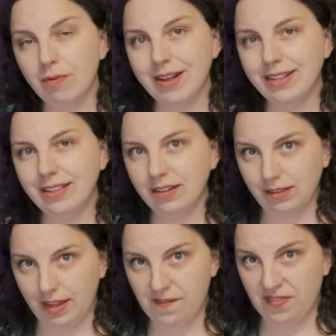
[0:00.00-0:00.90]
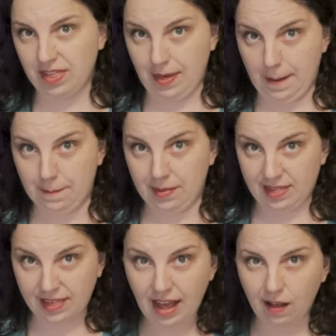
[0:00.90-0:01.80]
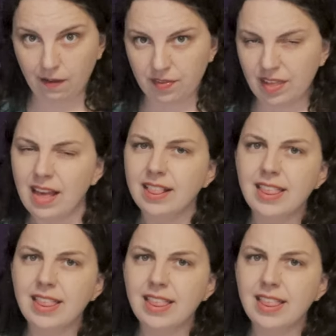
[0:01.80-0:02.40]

written glyphs themselves.